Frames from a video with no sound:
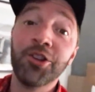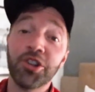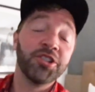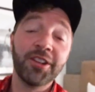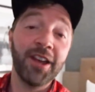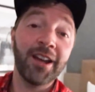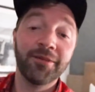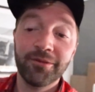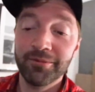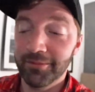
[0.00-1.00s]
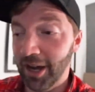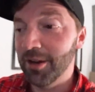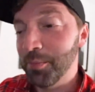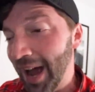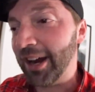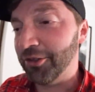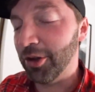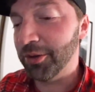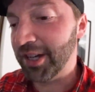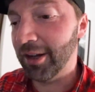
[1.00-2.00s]
And just like that, I am back at
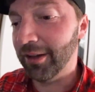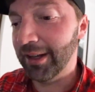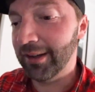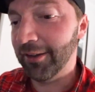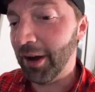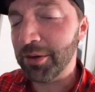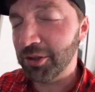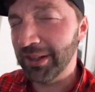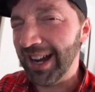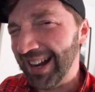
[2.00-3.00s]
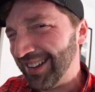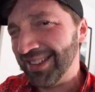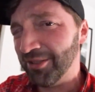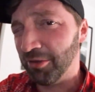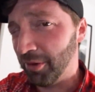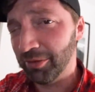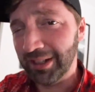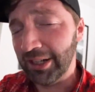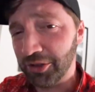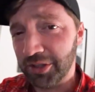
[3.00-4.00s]
the hotel, and if I was doing anything
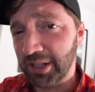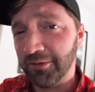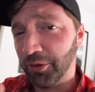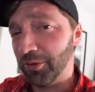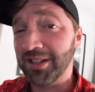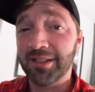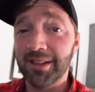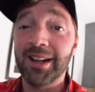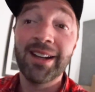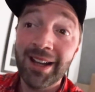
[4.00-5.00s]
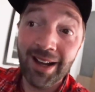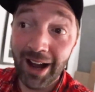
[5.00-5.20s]
remotely interesting for the rest of the night,